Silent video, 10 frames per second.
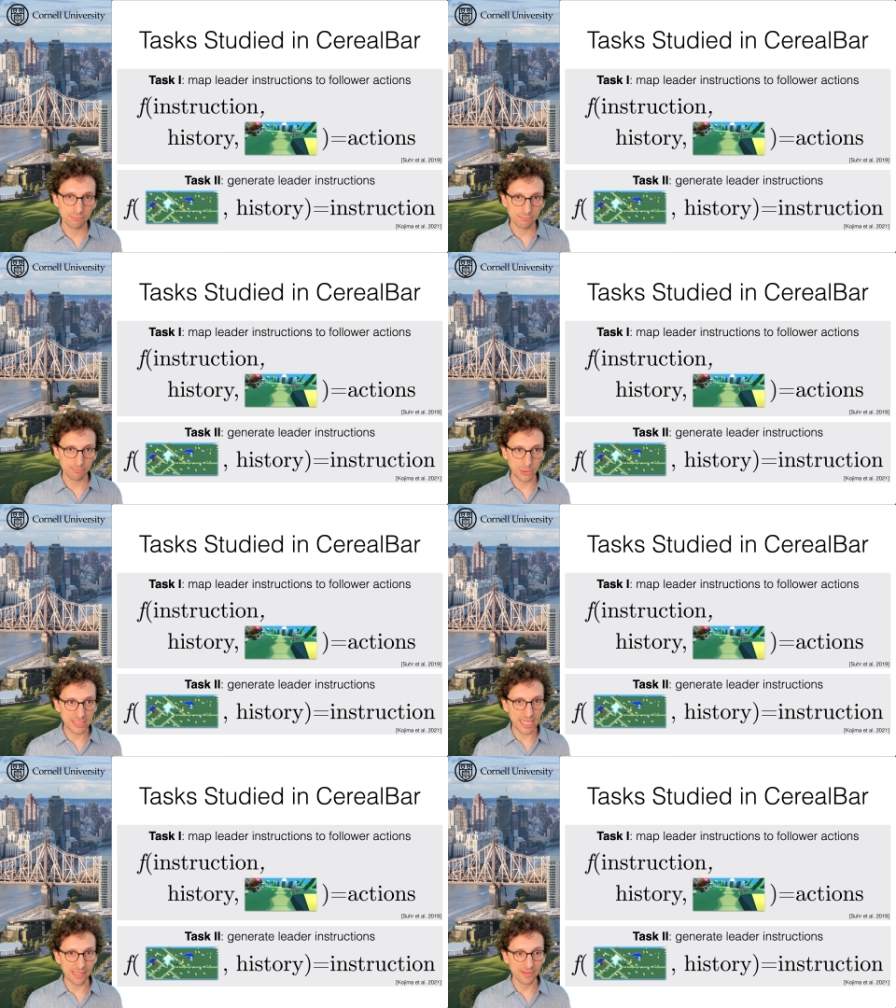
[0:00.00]

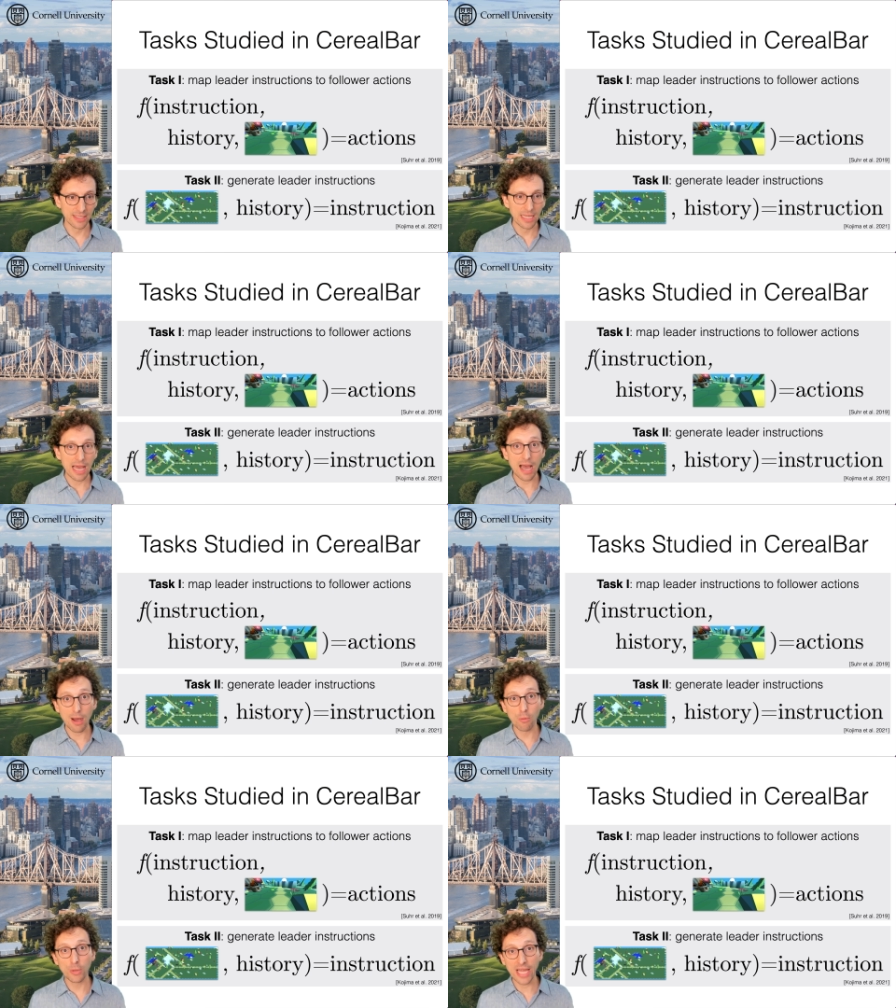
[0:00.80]
present
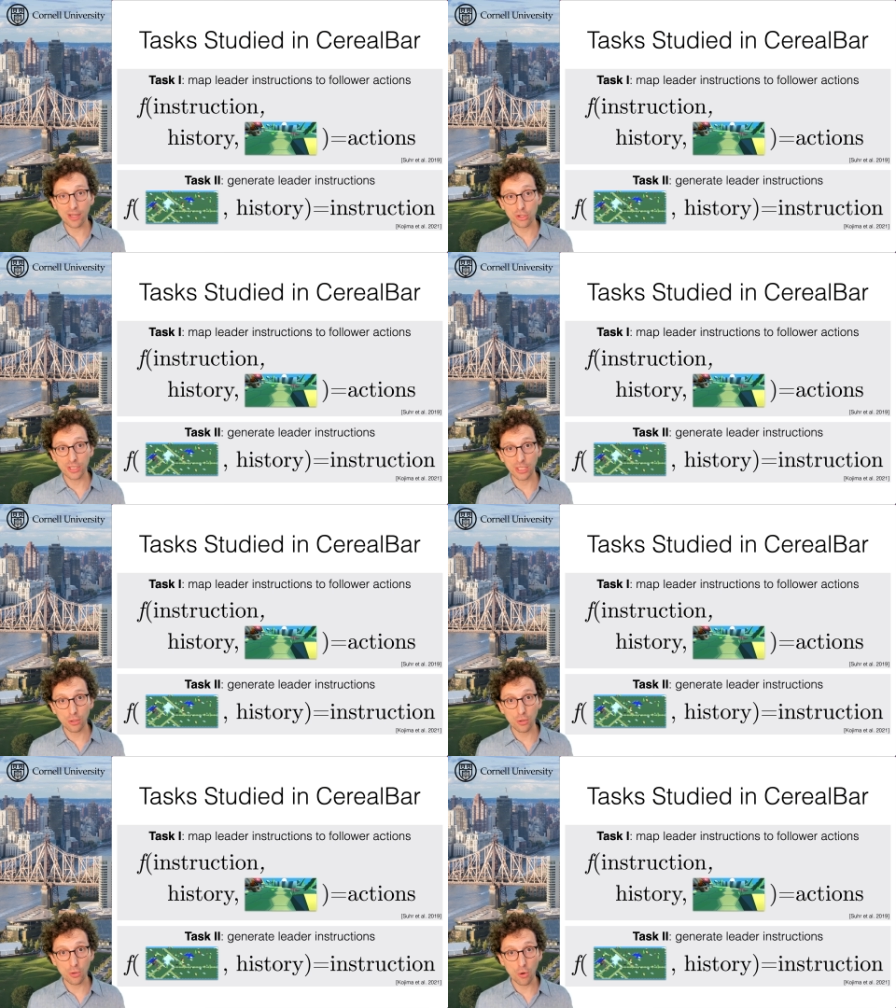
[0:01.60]
how we actually
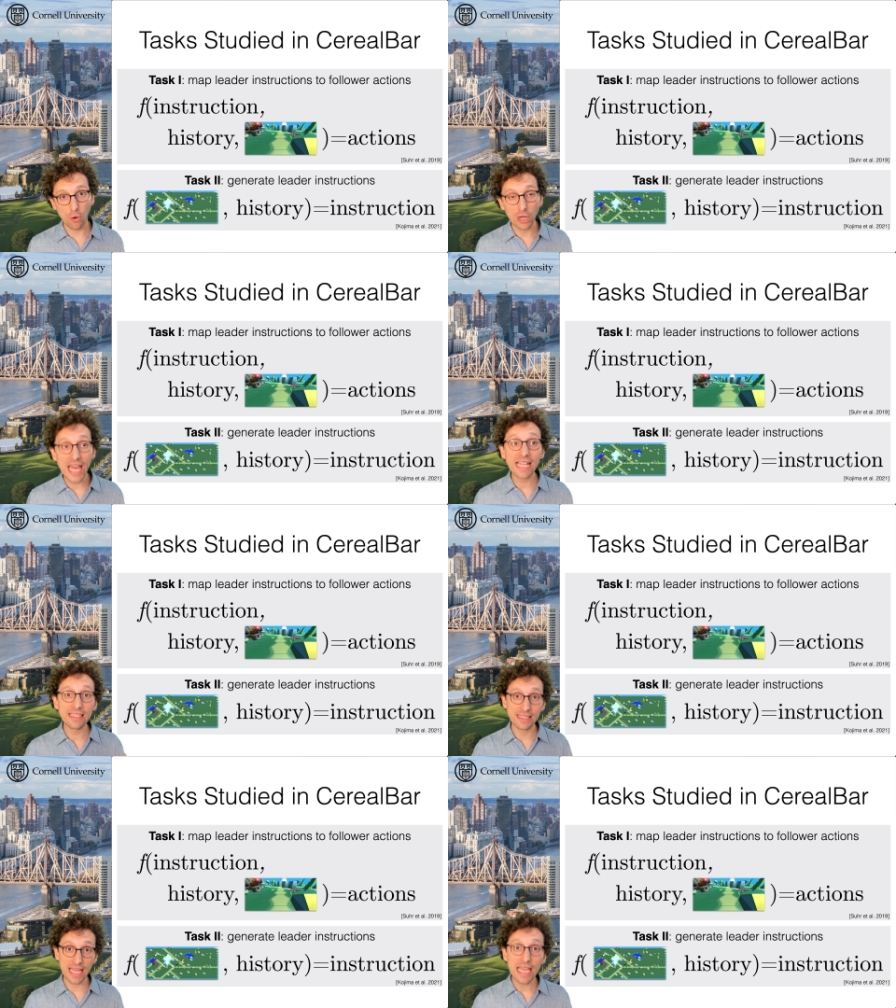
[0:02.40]

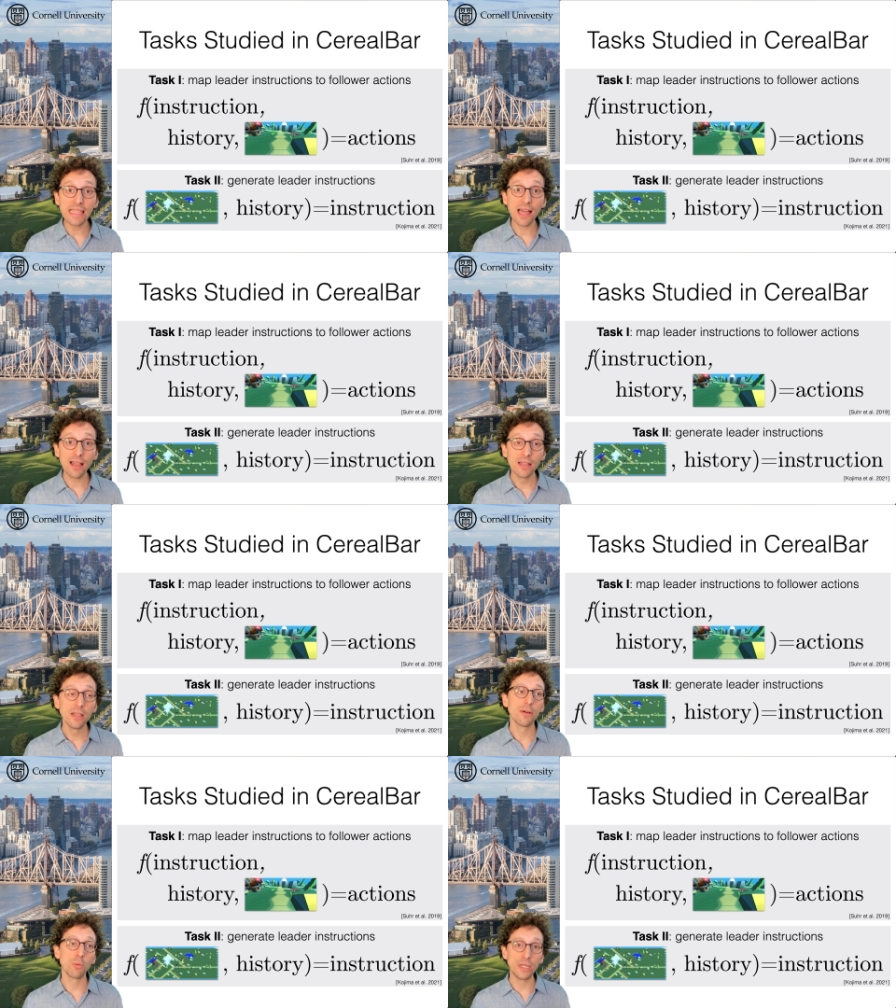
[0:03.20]
collect data
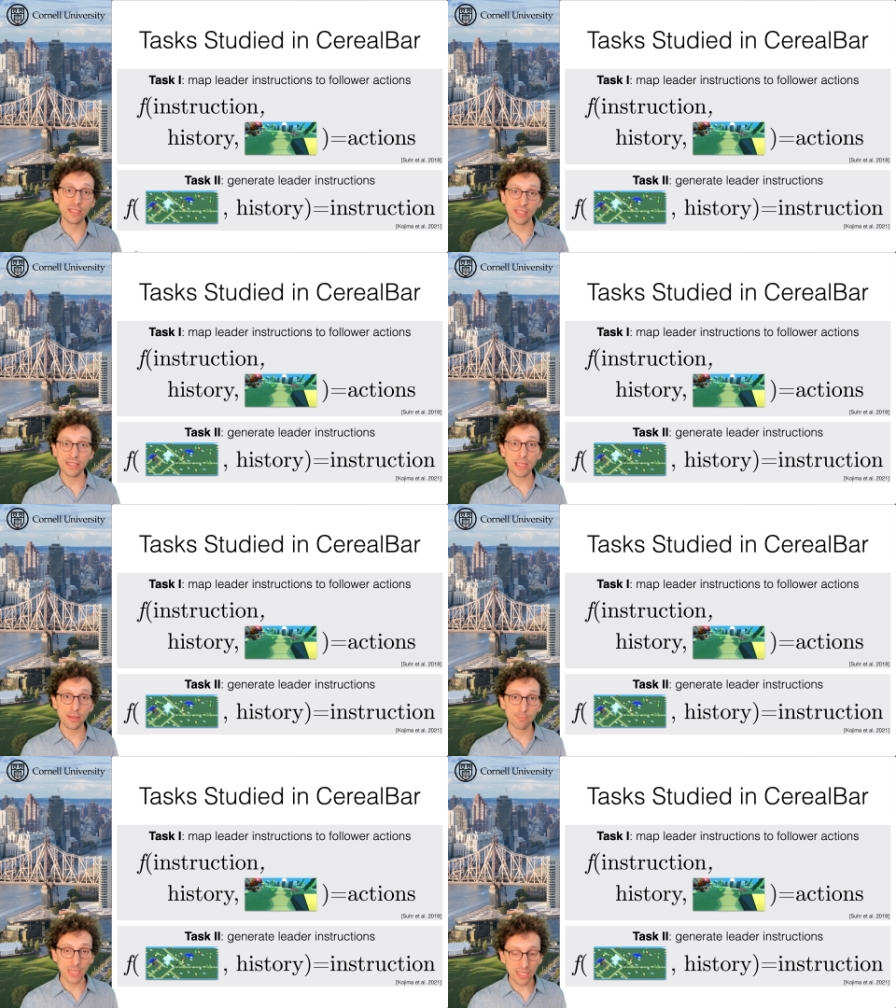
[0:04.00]
with
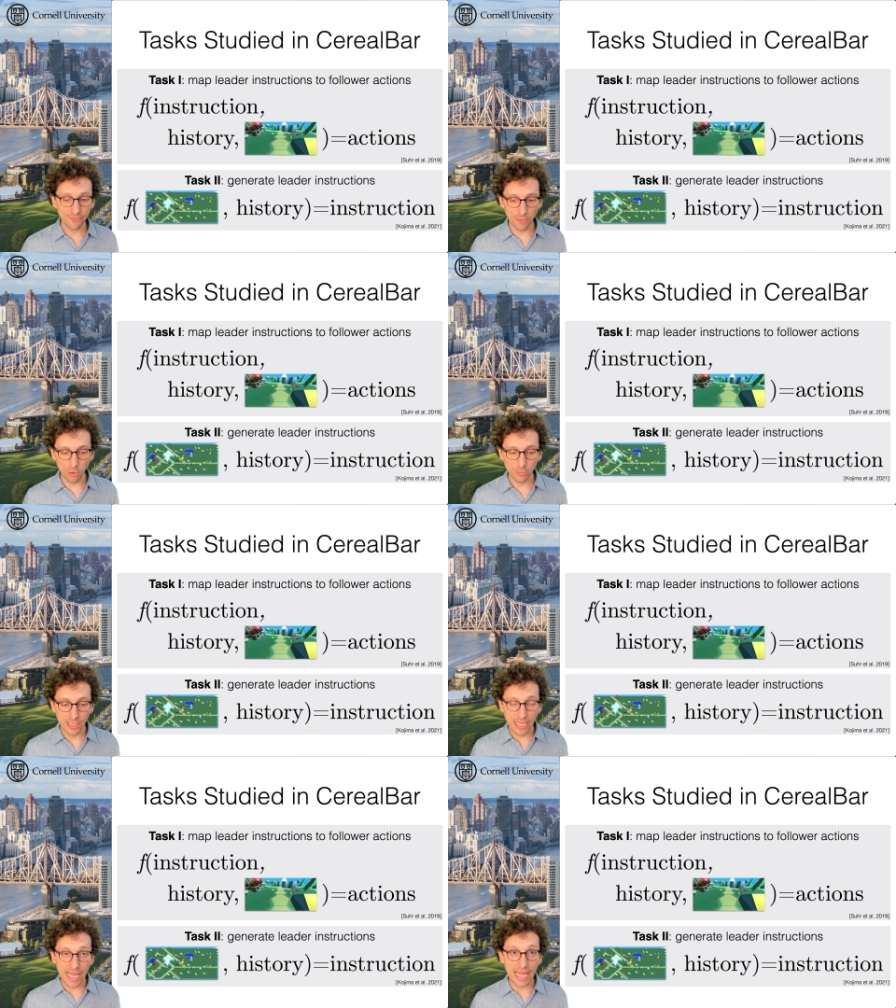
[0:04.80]
this platform
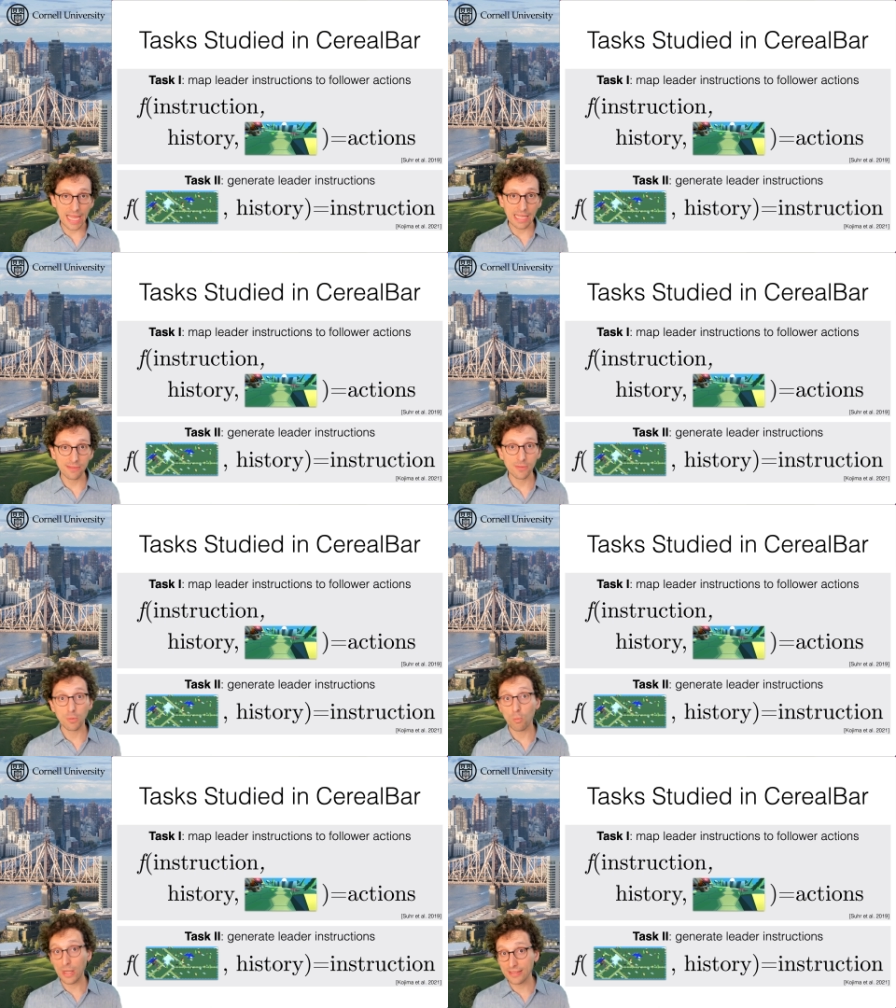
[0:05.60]
and
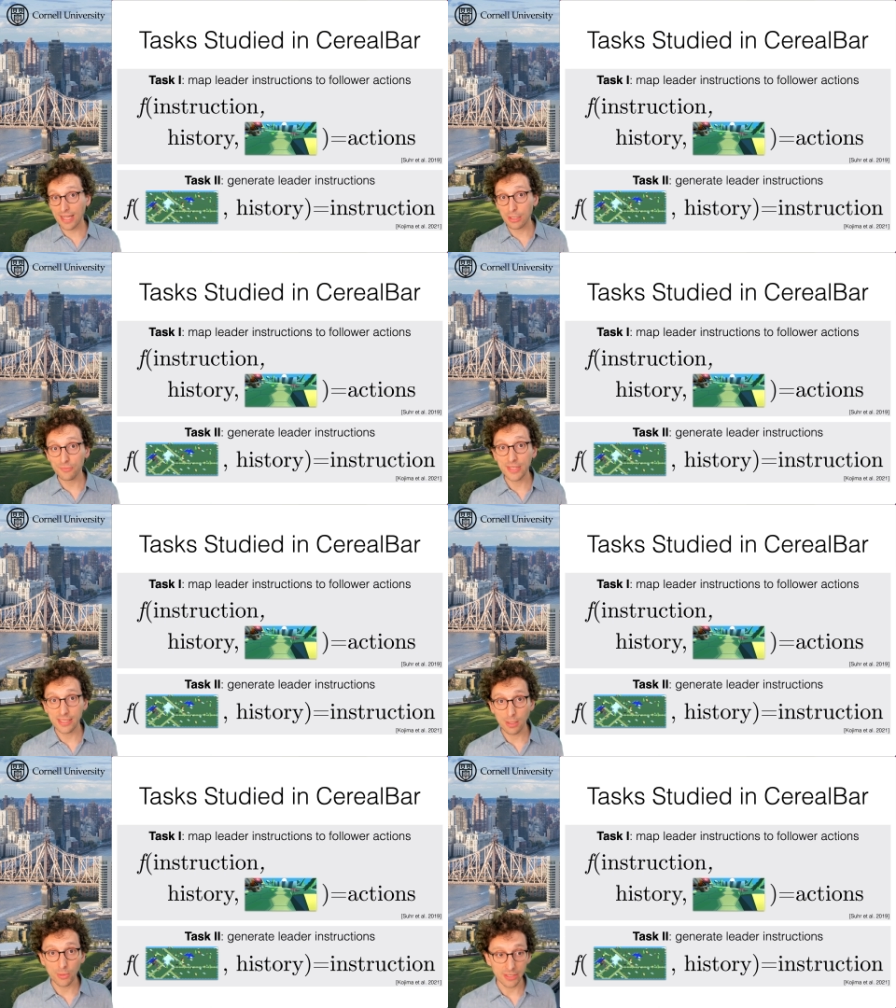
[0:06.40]
what kind of
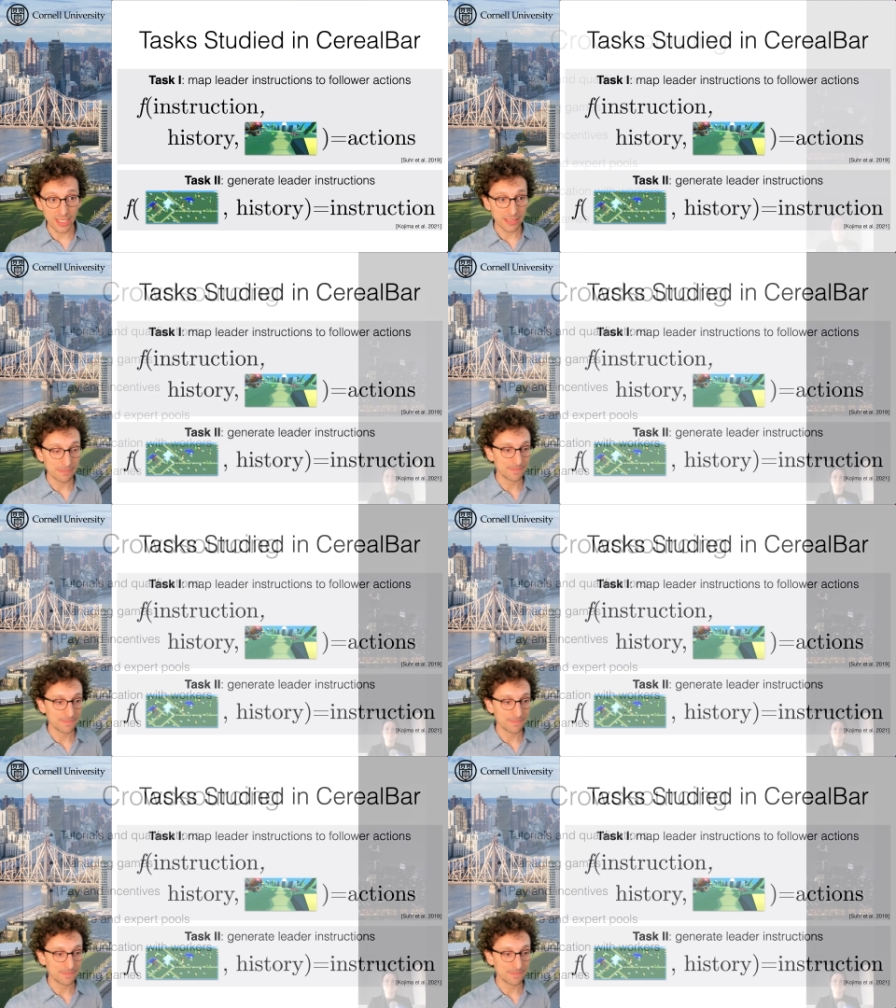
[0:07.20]
data we are getting.